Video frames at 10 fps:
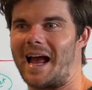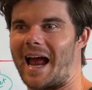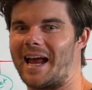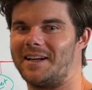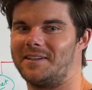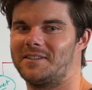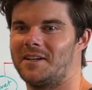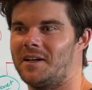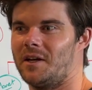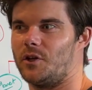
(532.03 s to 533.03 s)
and
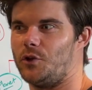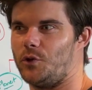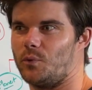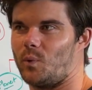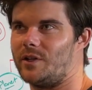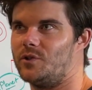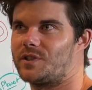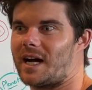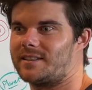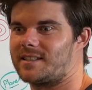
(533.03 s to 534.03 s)
when you
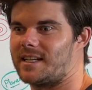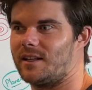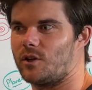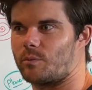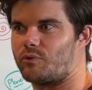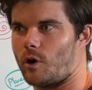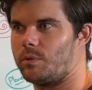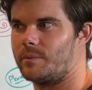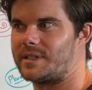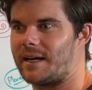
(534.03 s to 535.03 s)
start to see a lot of
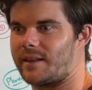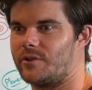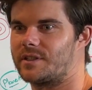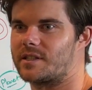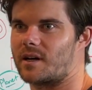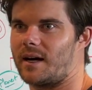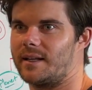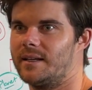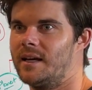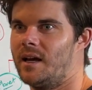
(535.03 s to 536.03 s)
problems out there in
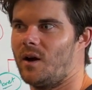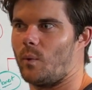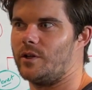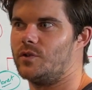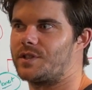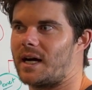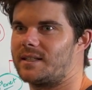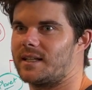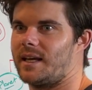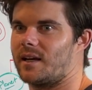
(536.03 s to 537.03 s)
society, when you start
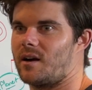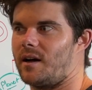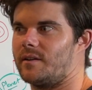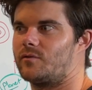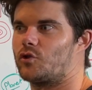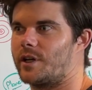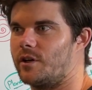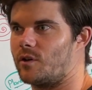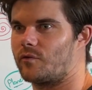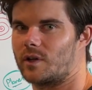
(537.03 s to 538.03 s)
to get kind of
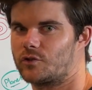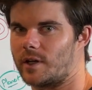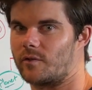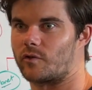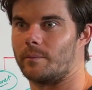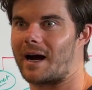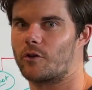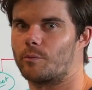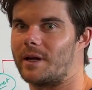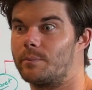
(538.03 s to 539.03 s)
triggered or frustrated from
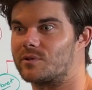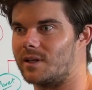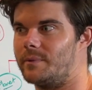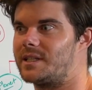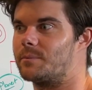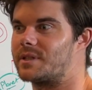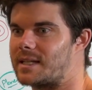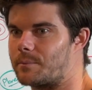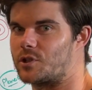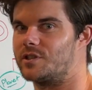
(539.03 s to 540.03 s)
other people's limiting
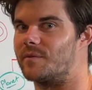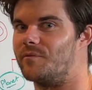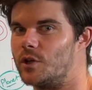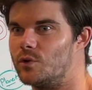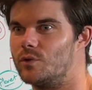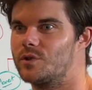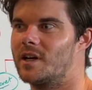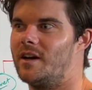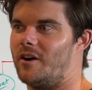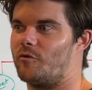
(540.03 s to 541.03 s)
perceptions and views
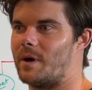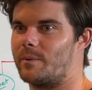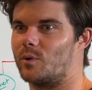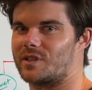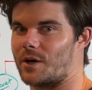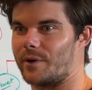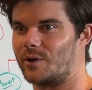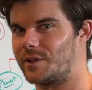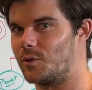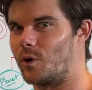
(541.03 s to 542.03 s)
of maybe what's going on in the